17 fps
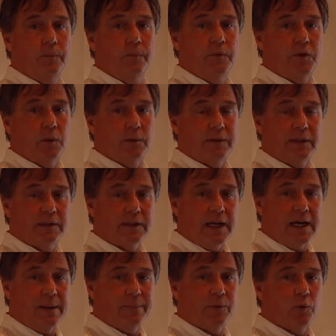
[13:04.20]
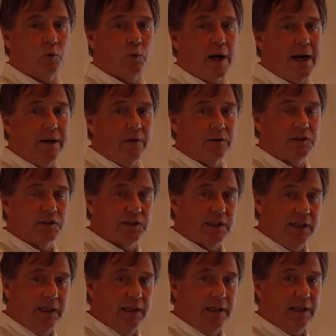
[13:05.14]
So at the top, the rider's
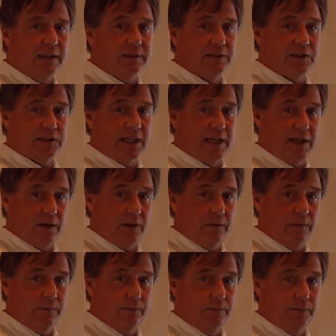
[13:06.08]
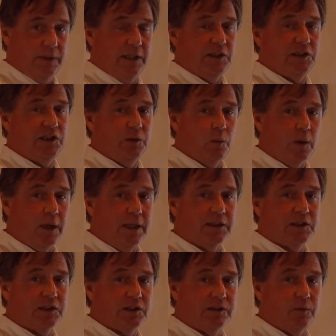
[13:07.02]
sitting on a scale and she
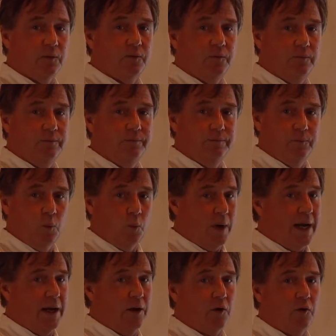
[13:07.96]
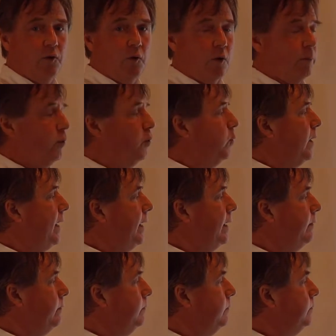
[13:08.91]
wants to weigh her normal
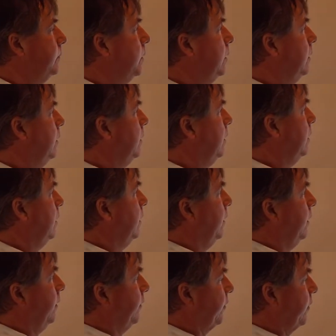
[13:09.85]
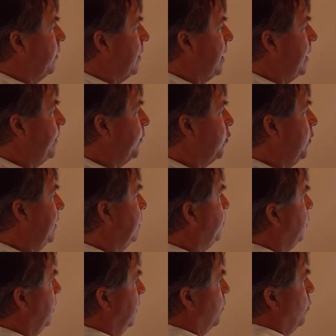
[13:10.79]
weight. So I'm going to
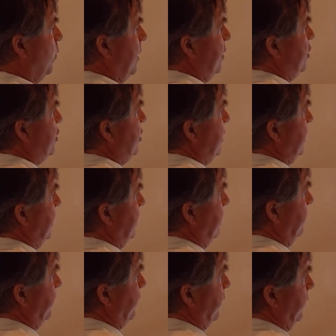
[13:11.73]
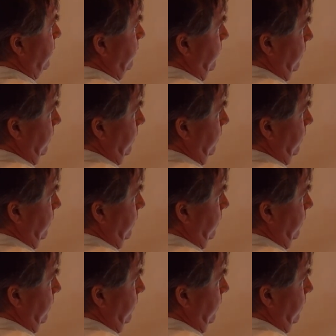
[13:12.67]
plug 1g in for